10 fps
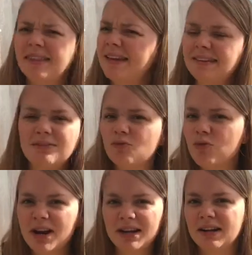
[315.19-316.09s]
They didn't
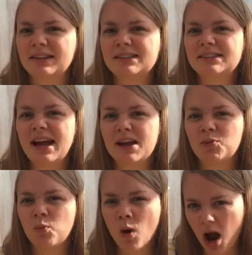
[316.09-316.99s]
really
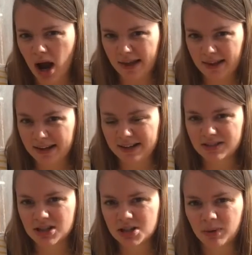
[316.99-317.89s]
understand why they
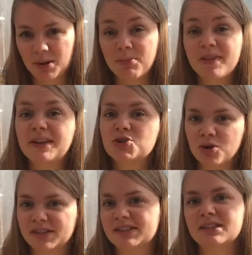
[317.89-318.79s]
needed to do it, but they
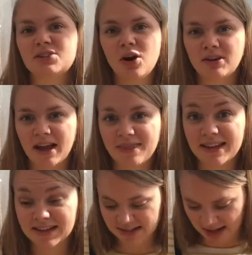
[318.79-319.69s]
trusted God and they
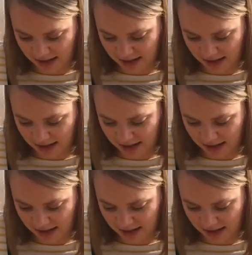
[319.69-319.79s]
did it